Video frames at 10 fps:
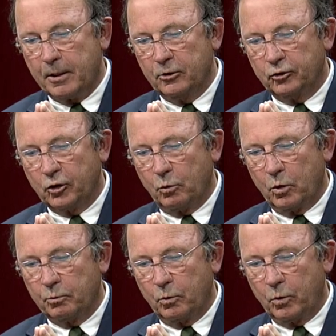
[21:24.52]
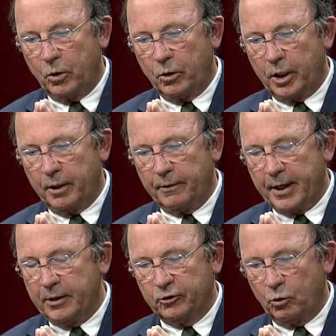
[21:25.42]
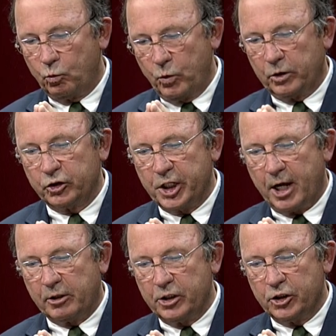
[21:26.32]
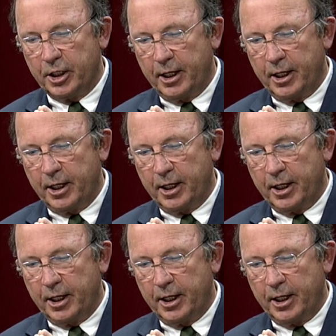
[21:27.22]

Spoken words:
so we're that is a real challenge,